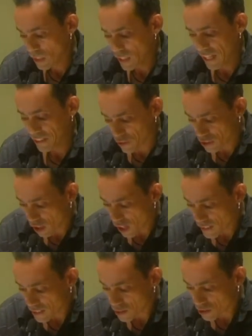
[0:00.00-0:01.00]
and
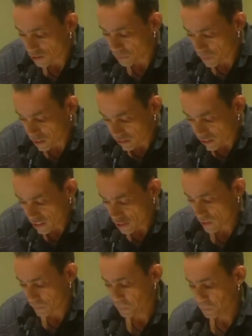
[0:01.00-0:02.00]
regardless of
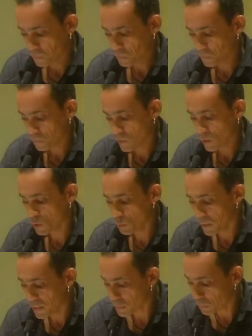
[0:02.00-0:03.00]
privilege, to
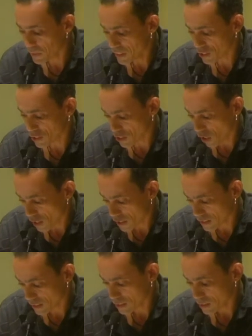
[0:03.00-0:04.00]
make peace
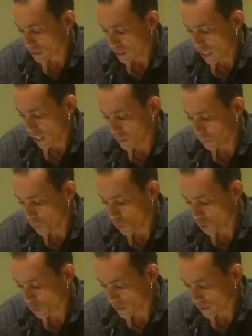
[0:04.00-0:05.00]
longer and
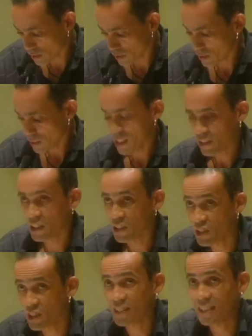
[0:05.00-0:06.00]
more real than
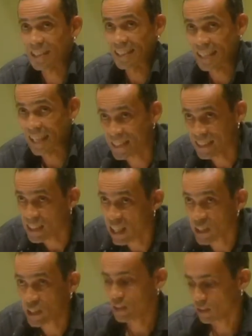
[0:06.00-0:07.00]
just another
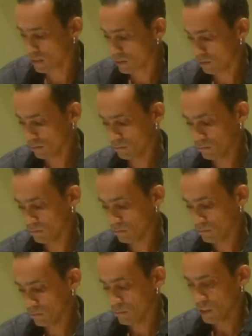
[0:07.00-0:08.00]
national,
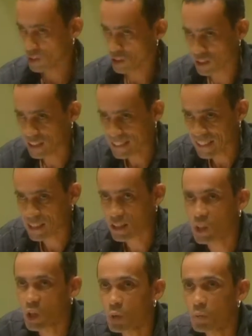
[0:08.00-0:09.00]
just another
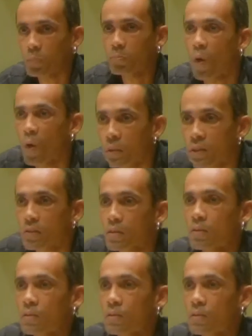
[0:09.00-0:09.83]
global moment.